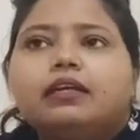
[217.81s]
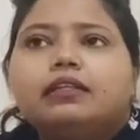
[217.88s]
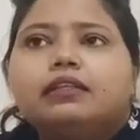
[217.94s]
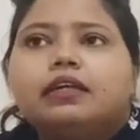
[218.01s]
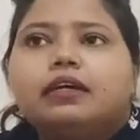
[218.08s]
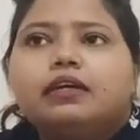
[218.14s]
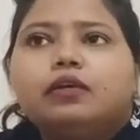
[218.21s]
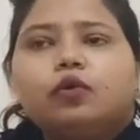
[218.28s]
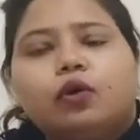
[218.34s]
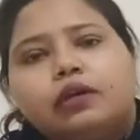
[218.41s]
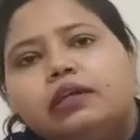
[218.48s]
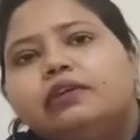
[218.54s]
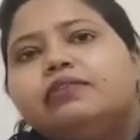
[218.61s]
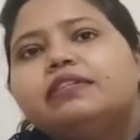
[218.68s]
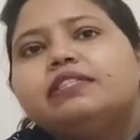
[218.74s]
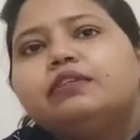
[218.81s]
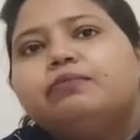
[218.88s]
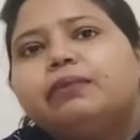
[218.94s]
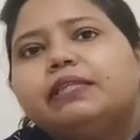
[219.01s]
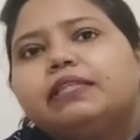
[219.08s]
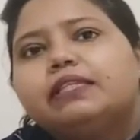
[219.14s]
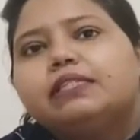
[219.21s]
The non-invasive
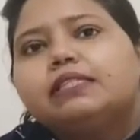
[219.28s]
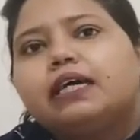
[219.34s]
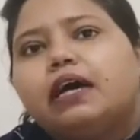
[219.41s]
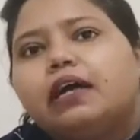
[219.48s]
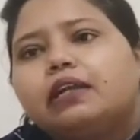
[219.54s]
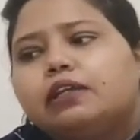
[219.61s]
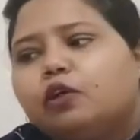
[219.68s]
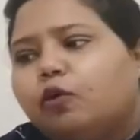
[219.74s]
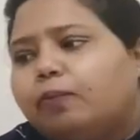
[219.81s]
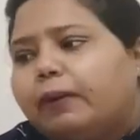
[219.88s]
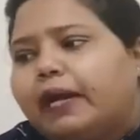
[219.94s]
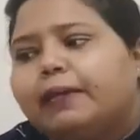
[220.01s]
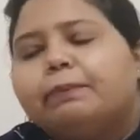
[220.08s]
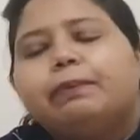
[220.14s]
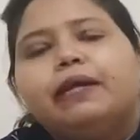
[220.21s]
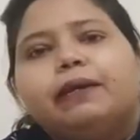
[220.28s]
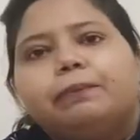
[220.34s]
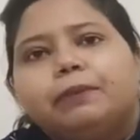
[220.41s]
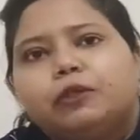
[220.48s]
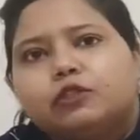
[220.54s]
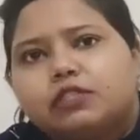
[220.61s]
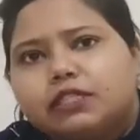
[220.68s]
methods are your BiPAP,
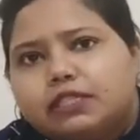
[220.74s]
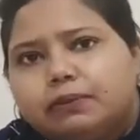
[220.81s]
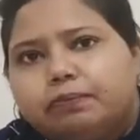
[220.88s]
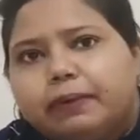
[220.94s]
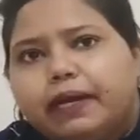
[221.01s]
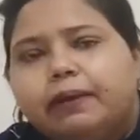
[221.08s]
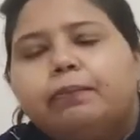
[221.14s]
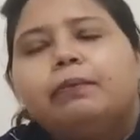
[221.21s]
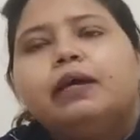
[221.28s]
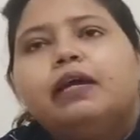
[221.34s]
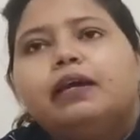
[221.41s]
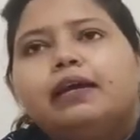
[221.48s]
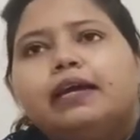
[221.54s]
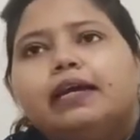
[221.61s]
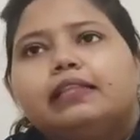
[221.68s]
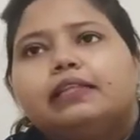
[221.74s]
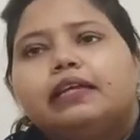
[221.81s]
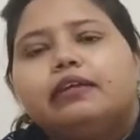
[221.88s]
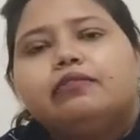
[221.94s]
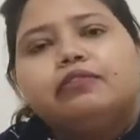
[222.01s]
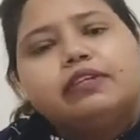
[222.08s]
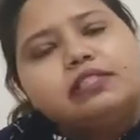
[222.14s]
your CPAP, and the
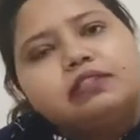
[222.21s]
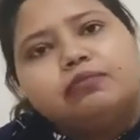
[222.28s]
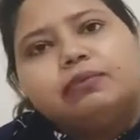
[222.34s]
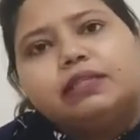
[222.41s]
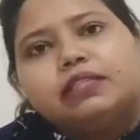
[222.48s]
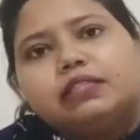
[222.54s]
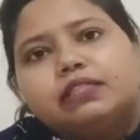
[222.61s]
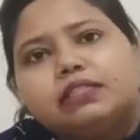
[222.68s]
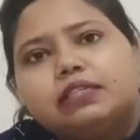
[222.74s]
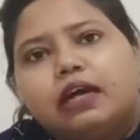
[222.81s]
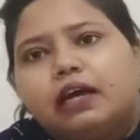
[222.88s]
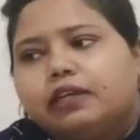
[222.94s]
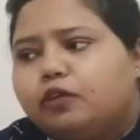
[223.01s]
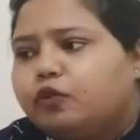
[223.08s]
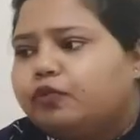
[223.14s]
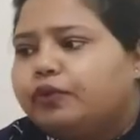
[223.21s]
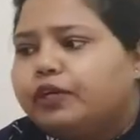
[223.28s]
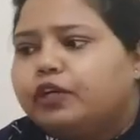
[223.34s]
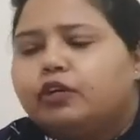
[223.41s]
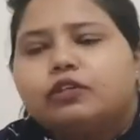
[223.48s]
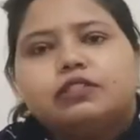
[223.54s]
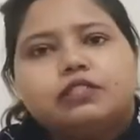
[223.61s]
invasive methods are your
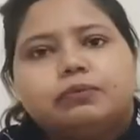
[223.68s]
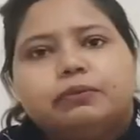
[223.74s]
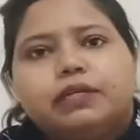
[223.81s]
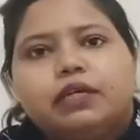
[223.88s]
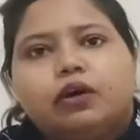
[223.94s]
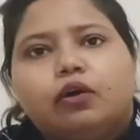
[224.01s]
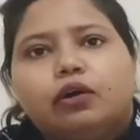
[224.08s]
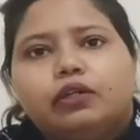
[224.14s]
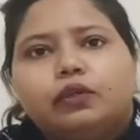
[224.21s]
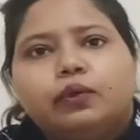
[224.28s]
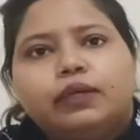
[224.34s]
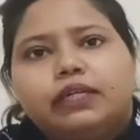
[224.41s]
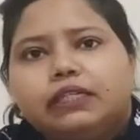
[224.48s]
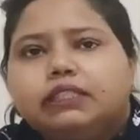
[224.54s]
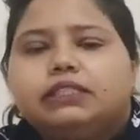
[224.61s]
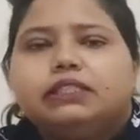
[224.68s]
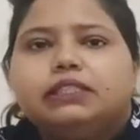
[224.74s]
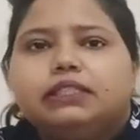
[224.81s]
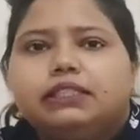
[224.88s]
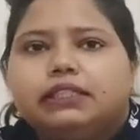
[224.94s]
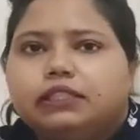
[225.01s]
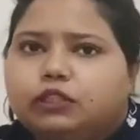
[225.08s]
tracheostomy or your ET
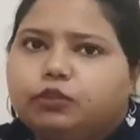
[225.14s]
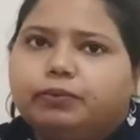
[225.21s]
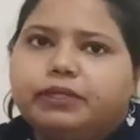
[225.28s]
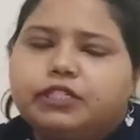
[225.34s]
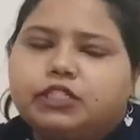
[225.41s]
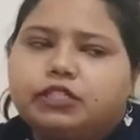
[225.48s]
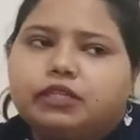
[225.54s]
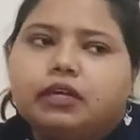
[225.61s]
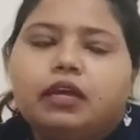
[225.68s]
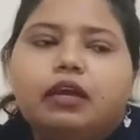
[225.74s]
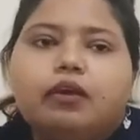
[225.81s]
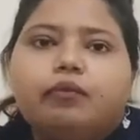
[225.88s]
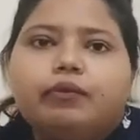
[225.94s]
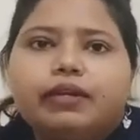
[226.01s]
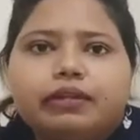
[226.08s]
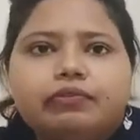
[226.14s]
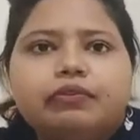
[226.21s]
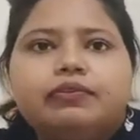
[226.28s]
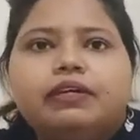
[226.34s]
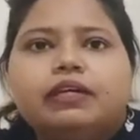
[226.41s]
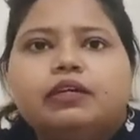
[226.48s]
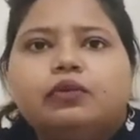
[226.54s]
intubation. Whenever
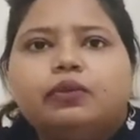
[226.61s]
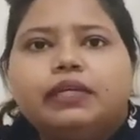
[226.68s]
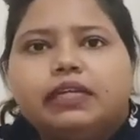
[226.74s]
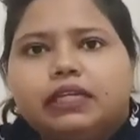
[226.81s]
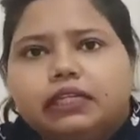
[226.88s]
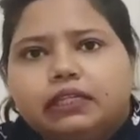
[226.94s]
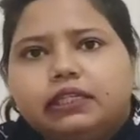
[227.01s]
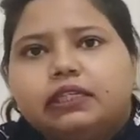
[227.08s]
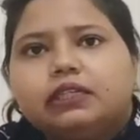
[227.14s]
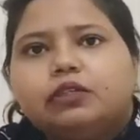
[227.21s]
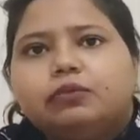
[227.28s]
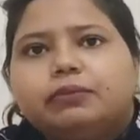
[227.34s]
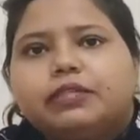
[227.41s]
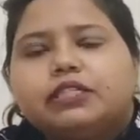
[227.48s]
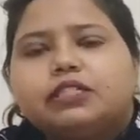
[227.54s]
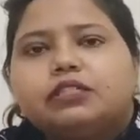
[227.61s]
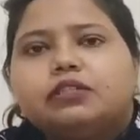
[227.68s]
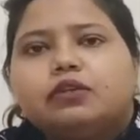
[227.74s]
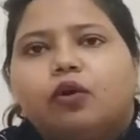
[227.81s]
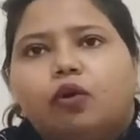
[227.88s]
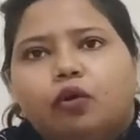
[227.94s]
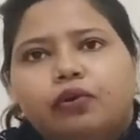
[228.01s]
we are doing ET
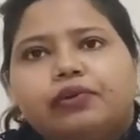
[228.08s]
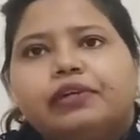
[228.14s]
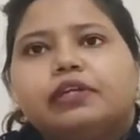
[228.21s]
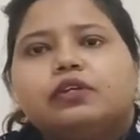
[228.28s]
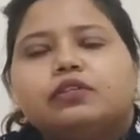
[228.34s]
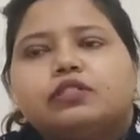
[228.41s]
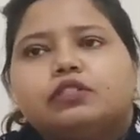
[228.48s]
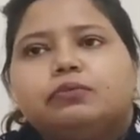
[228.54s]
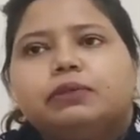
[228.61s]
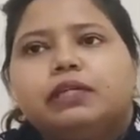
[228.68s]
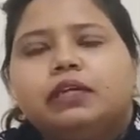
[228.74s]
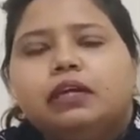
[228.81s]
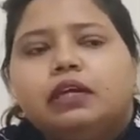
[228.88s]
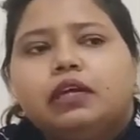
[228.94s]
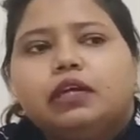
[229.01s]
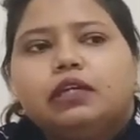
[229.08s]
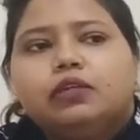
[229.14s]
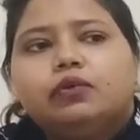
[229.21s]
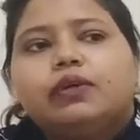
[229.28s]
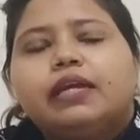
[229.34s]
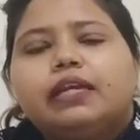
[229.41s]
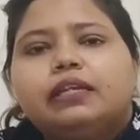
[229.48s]
intubation or tracheostomy,
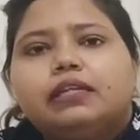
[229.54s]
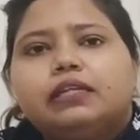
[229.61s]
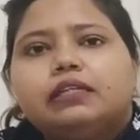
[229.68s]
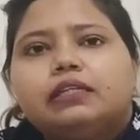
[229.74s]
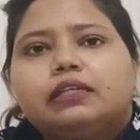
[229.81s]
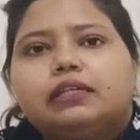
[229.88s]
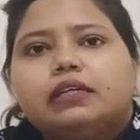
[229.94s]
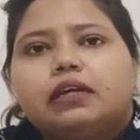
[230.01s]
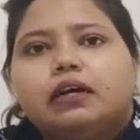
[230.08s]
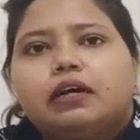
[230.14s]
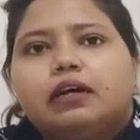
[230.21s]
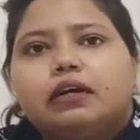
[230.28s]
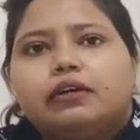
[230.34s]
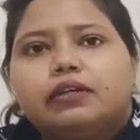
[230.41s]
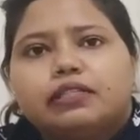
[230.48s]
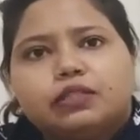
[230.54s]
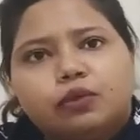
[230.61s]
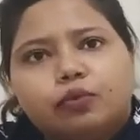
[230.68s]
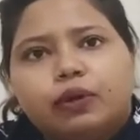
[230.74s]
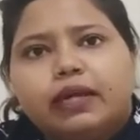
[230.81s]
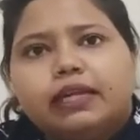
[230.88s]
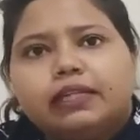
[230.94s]
you can need a
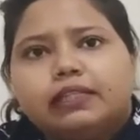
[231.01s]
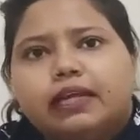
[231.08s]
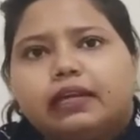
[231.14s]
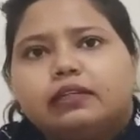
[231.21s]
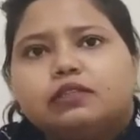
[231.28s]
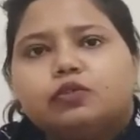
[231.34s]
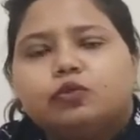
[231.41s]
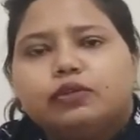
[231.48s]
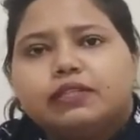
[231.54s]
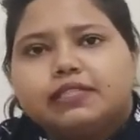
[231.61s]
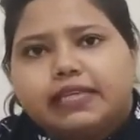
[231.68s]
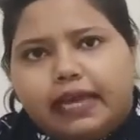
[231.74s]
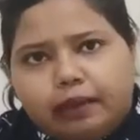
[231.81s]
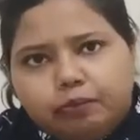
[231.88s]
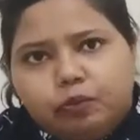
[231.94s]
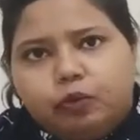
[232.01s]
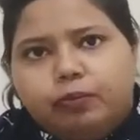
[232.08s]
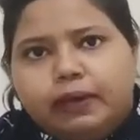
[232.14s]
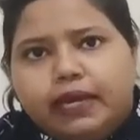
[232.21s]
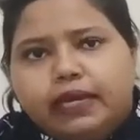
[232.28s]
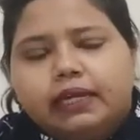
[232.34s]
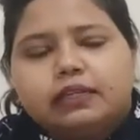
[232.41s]
reservoir, that is known as ambu
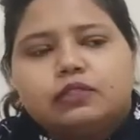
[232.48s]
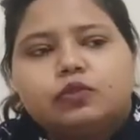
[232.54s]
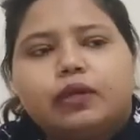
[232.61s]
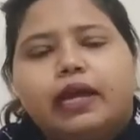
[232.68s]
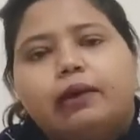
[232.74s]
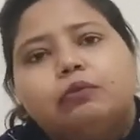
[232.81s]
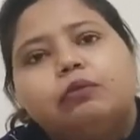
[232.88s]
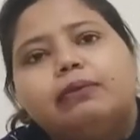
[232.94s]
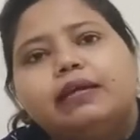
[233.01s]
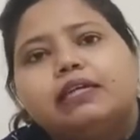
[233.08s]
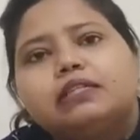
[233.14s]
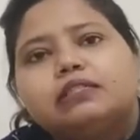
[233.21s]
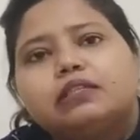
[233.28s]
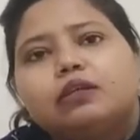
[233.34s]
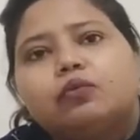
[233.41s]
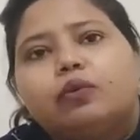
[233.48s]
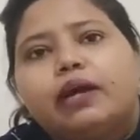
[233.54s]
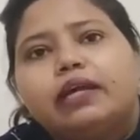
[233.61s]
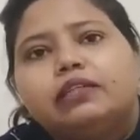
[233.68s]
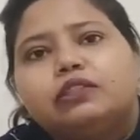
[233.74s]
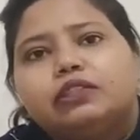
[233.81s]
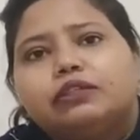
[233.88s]
bag. So ambu bag is
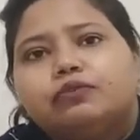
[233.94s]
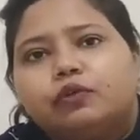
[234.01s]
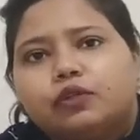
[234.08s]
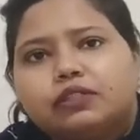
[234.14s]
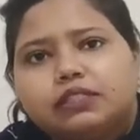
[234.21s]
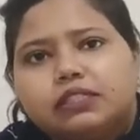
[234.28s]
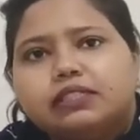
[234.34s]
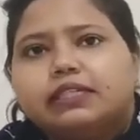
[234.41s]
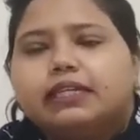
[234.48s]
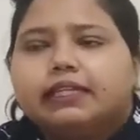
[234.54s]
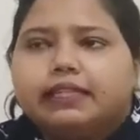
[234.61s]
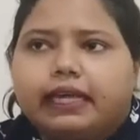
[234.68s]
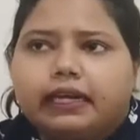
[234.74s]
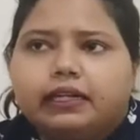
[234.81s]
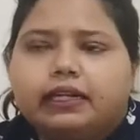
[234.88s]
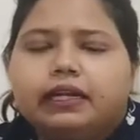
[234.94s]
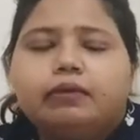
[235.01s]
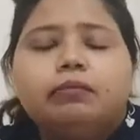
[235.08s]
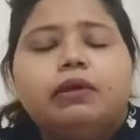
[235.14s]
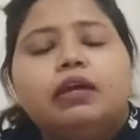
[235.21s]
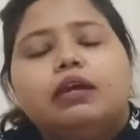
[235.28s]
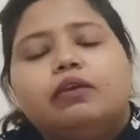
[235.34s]
required to give oxygen at that
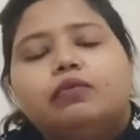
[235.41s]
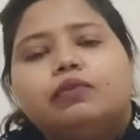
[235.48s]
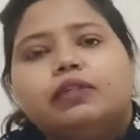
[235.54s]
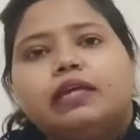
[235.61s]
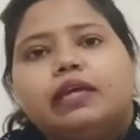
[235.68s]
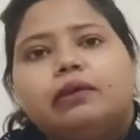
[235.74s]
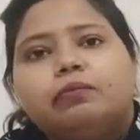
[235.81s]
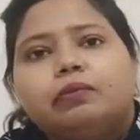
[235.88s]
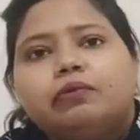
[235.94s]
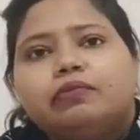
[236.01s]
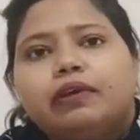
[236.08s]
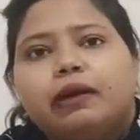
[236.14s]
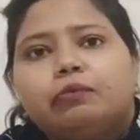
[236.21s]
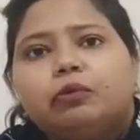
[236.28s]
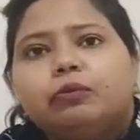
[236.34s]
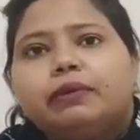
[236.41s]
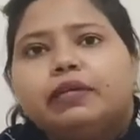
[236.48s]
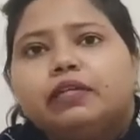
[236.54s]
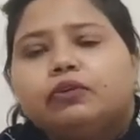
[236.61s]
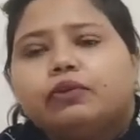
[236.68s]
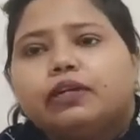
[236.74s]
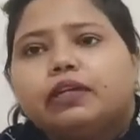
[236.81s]
time. With the help of ambu
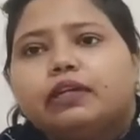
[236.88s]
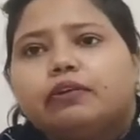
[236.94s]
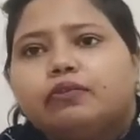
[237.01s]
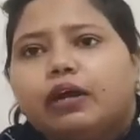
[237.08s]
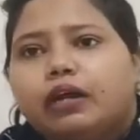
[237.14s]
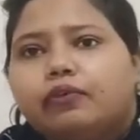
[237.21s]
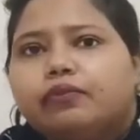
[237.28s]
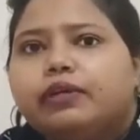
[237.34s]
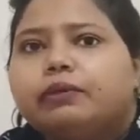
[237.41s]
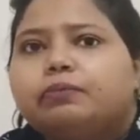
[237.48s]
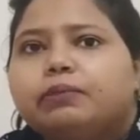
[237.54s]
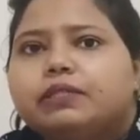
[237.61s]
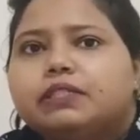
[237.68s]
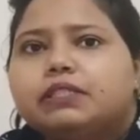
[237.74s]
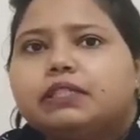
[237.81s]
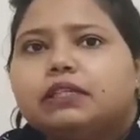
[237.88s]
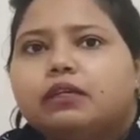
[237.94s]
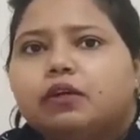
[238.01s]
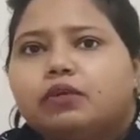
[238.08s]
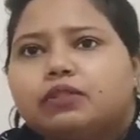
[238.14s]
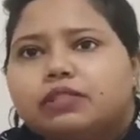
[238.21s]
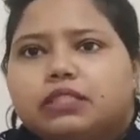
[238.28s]
bag, you can give
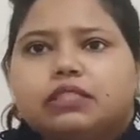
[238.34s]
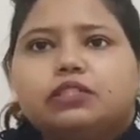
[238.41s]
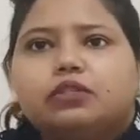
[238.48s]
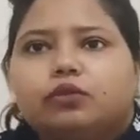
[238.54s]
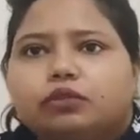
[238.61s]
100% oxygen.